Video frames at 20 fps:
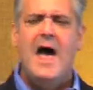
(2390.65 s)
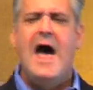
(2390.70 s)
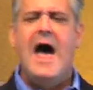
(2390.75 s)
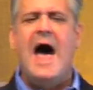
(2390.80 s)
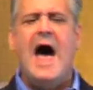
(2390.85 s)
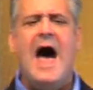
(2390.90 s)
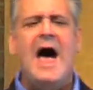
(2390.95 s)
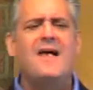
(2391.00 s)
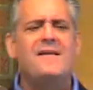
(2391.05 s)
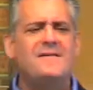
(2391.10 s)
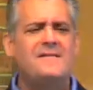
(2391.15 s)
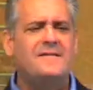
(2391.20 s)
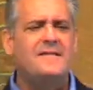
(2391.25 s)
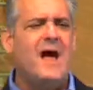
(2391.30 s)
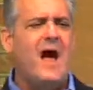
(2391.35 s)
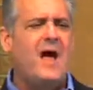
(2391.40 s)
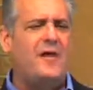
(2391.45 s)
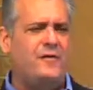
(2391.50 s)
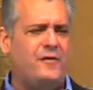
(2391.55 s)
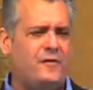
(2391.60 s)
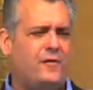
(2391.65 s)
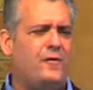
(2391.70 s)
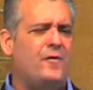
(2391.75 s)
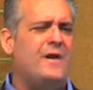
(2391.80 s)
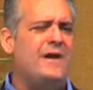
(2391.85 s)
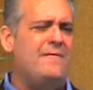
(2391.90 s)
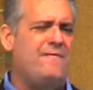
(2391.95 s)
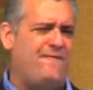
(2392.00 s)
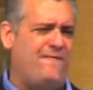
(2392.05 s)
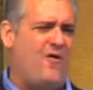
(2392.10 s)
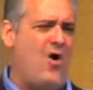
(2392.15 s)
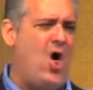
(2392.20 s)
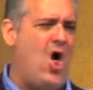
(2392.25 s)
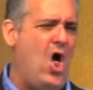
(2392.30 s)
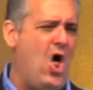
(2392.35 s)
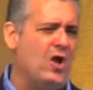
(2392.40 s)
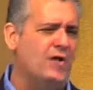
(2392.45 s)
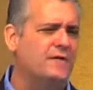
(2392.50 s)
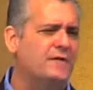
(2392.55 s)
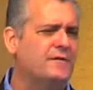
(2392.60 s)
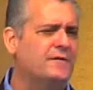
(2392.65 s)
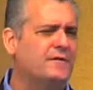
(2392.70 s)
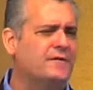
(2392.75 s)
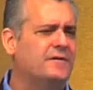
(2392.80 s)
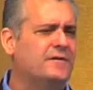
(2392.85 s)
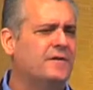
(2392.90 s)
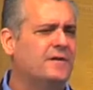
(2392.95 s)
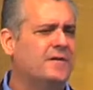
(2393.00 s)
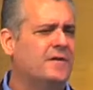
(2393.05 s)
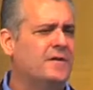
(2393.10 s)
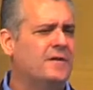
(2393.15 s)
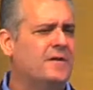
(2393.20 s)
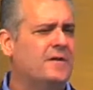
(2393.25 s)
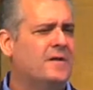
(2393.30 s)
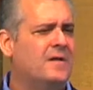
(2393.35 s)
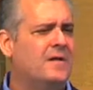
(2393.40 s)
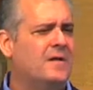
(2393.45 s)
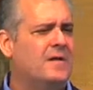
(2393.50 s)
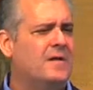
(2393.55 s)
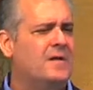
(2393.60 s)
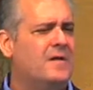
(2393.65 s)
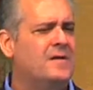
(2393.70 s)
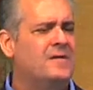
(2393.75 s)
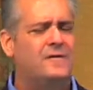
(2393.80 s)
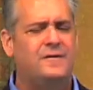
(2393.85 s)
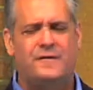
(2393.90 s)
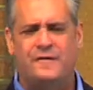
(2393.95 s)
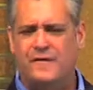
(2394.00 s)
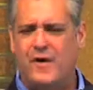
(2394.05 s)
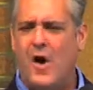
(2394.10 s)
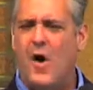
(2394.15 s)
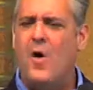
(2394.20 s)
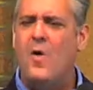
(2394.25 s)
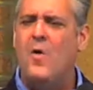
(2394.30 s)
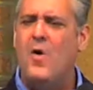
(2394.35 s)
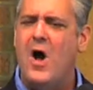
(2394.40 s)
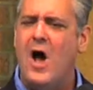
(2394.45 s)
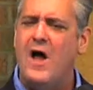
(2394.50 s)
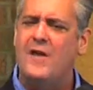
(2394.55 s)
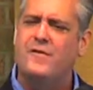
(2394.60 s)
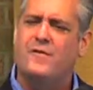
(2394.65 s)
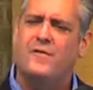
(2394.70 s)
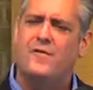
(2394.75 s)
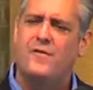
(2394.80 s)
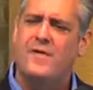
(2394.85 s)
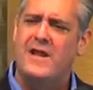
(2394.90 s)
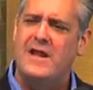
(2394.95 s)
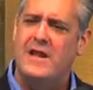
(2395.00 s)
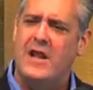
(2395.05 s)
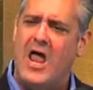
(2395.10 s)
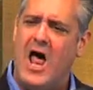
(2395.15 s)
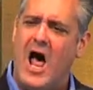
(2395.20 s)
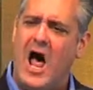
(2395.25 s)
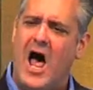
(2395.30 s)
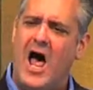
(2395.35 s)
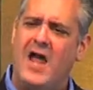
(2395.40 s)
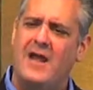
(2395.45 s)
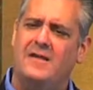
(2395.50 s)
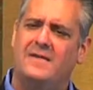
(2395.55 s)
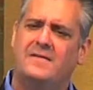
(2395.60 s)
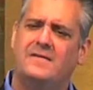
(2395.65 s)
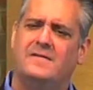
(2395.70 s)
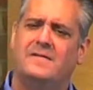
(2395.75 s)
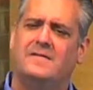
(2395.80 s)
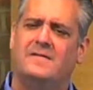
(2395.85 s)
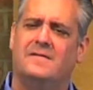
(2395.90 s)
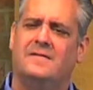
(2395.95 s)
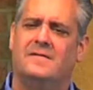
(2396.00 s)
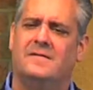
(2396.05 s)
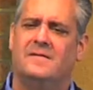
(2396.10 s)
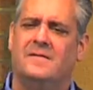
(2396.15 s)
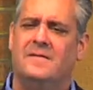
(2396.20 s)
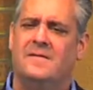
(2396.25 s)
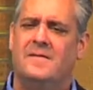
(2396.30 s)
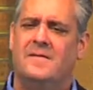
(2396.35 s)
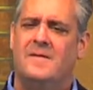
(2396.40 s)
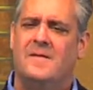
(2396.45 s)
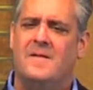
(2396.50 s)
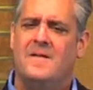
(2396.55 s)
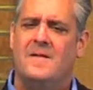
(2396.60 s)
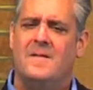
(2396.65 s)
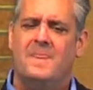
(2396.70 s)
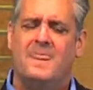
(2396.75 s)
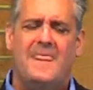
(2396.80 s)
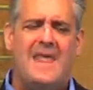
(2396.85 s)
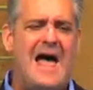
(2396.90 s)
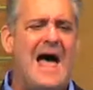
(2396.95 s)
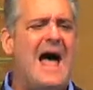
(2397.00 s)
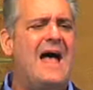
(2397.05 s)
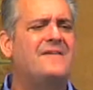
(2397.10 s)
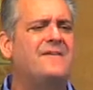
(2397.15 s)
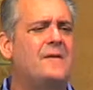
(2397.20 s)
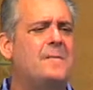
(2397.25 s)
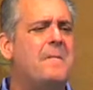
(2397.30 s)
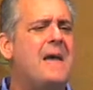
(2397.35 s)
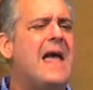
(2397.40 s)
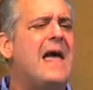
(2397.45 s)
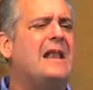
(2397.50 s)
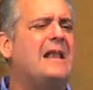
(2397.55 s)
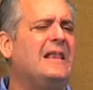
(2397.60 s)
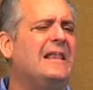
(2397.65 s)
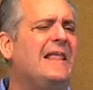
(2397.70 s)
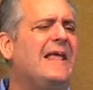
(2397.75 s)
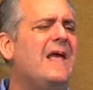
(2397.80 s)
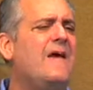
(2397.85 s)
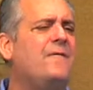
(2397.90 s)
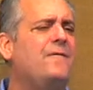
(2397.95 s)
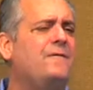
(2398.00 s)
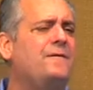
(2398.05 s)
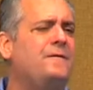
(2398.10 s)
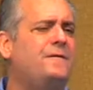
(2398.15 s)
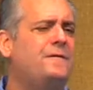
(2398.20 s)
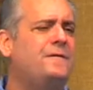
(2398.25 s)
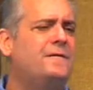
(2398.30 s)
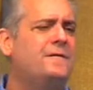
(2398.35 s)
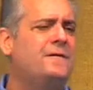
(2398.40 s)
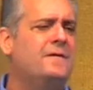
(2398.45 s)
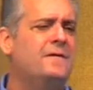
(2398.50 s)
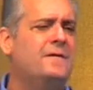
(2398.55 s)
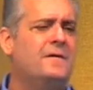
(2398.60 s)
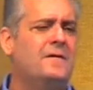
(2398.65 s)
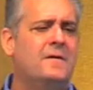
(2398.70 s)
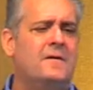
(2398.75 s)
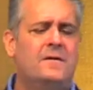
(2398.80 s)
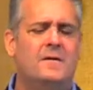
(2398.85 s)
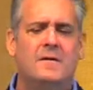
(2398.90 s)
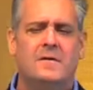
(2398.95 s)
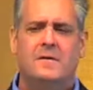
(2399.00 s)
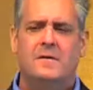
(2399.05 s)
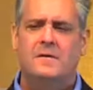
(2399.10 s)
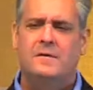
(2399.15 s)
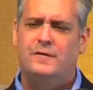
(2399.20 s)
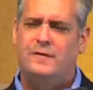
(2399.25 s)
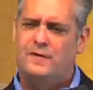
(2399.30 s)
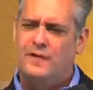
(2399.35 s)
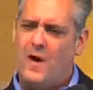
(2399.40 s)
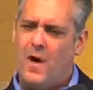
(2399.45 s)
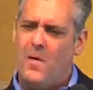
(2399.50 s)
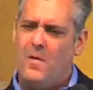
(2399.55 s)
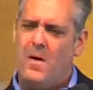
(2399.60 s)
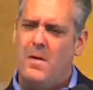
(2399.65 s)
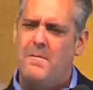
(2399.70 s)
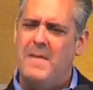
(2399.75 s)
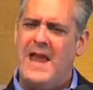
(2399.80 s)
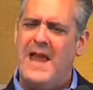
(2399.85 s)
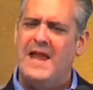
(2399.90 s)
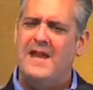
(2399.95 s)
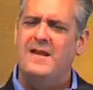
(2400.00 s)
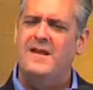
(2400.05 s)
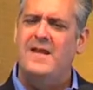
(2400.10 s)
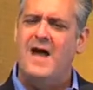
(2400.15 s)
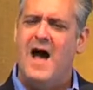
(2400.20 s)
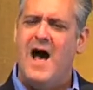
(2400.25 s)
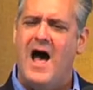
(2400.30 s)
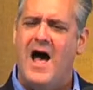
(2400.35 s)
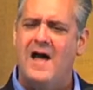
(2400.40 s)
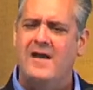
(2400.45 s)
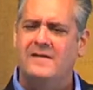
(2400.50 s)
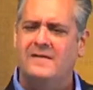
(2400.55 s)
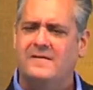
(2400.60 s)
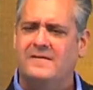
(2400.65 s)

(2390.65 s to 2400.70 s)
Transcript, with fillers: As a tree falls, so a tree lies. As a man lives, so a man dies.